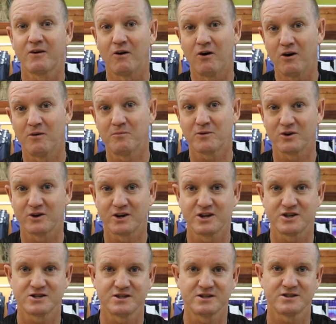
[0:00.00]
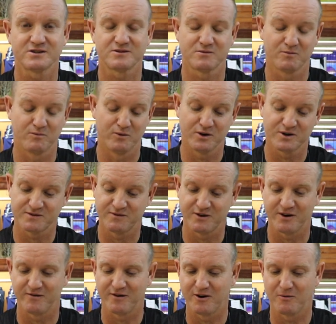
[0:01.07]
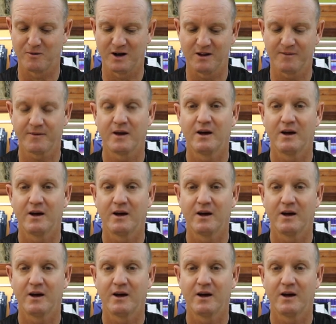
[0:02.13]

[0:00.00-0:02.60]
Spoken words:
calm conditions. Works very, very well.